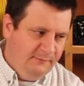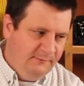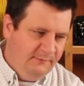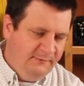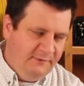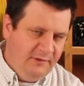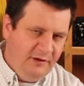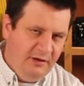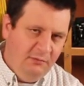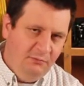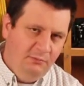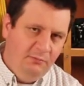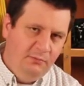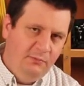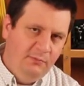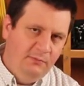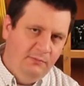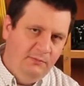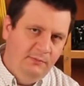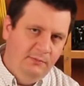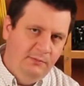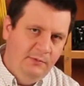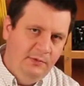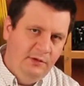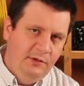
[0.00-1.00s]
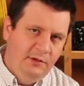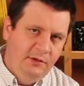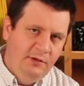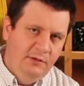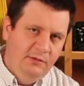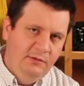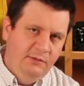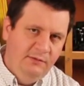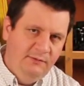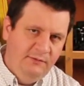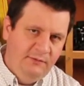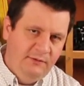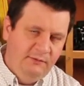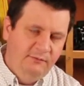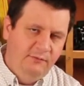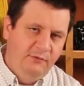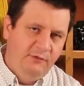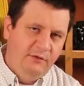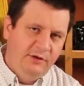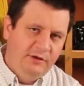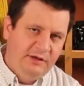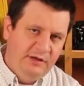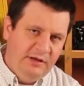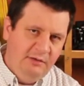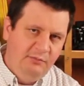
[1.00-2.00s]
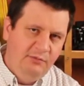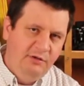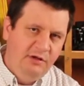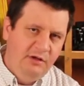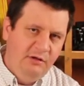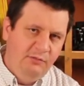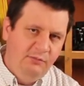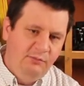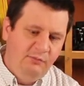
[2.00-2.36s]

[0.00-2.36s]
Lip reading: film, therefore a chemical